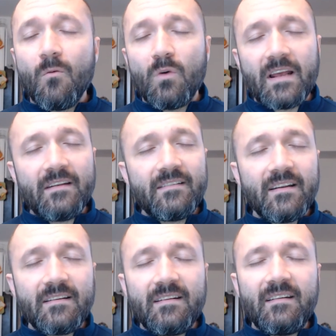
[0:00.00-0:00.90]
When I
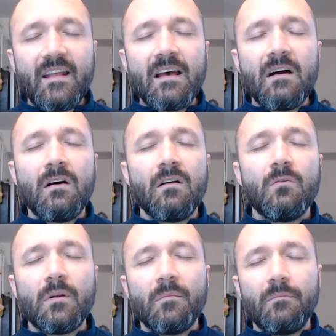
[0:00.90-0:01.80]
sit still,
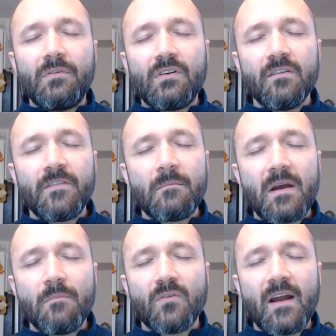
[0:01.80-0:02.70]
when I'm observing
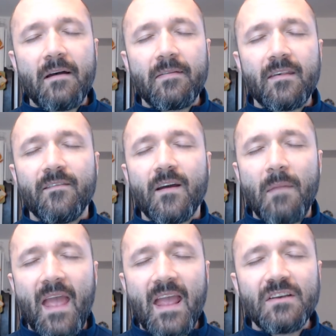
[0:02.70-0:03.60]
my breath, if I'm
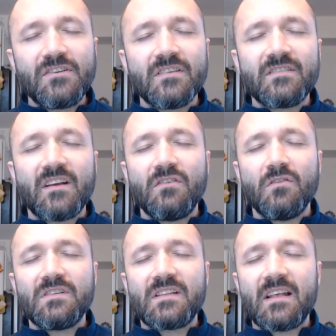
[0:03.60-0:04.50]
anxious, I
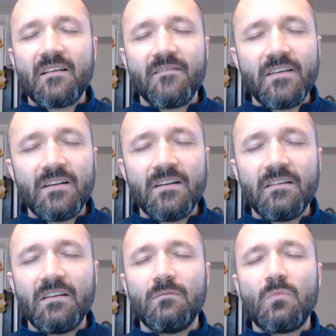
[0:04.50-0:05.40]
notice that I feel a
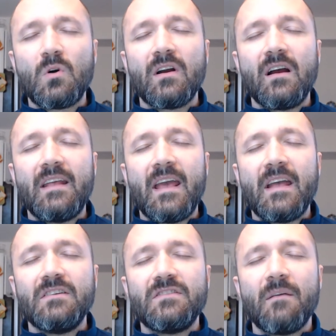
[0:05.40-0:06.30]
little more on
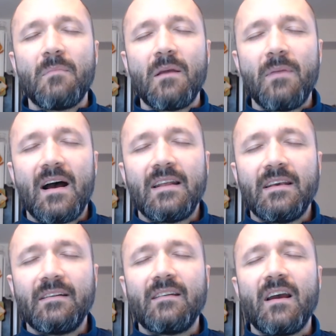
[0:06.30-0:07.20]
edge, that my body
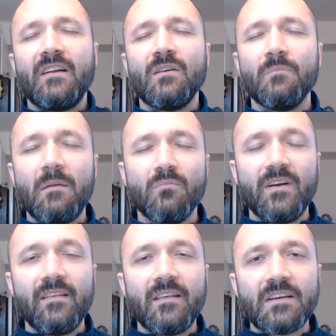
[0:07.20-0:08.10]
is tighter, my
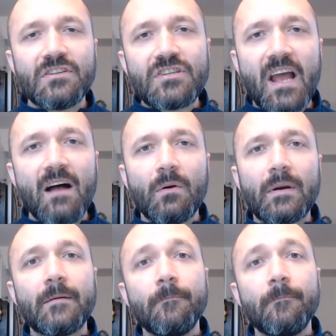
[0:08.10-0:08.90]
breathing is shallower.